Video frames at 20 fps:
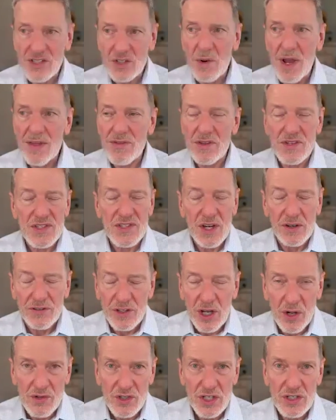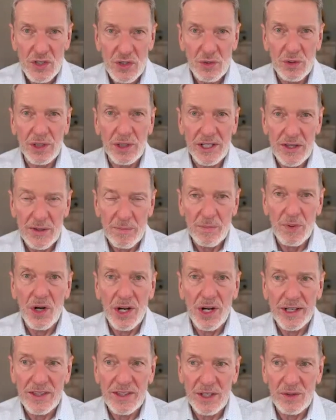and we have this self-coaching tool in the
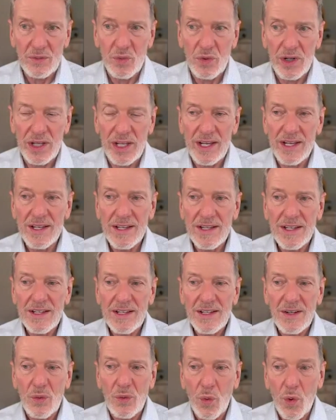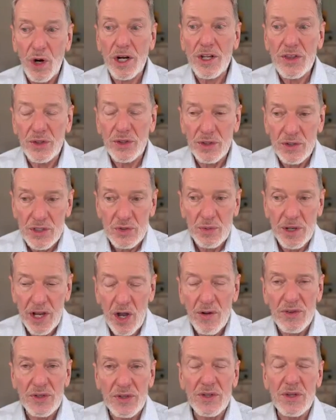book that we work through as we
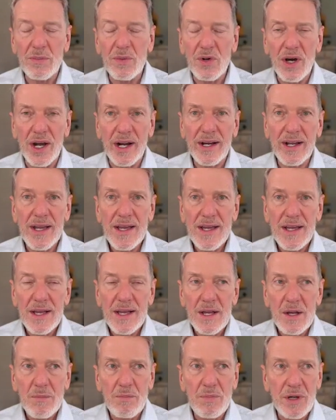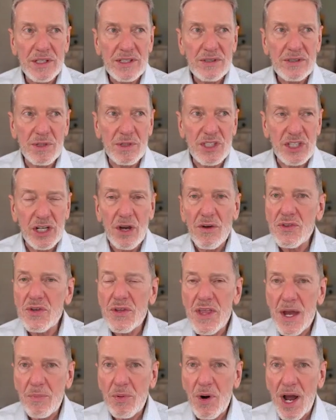go through the book, but to go through
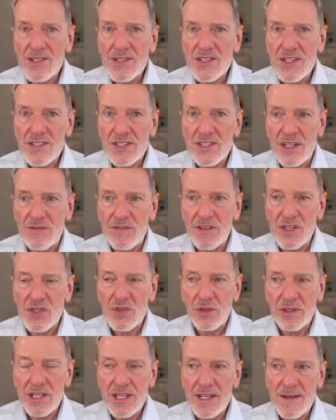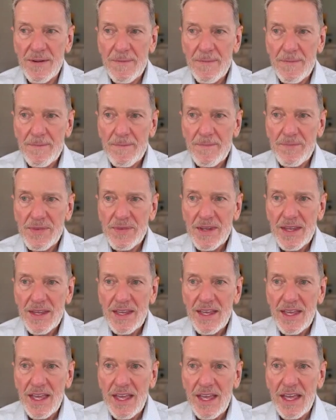that process individually
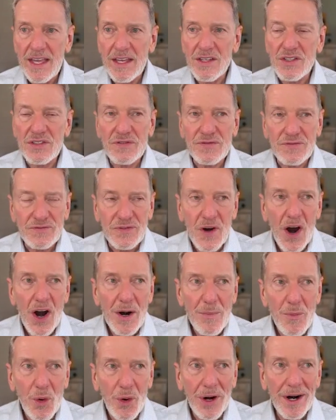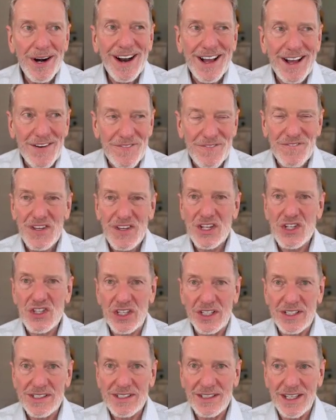is far more
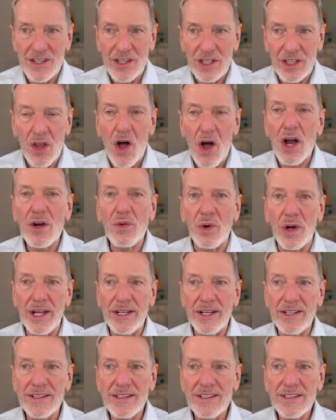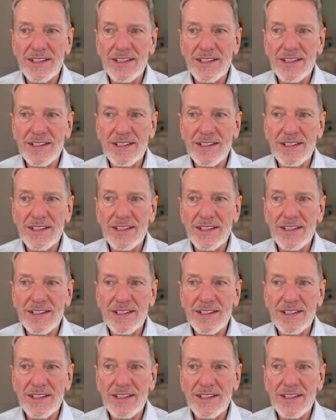efficient in the long run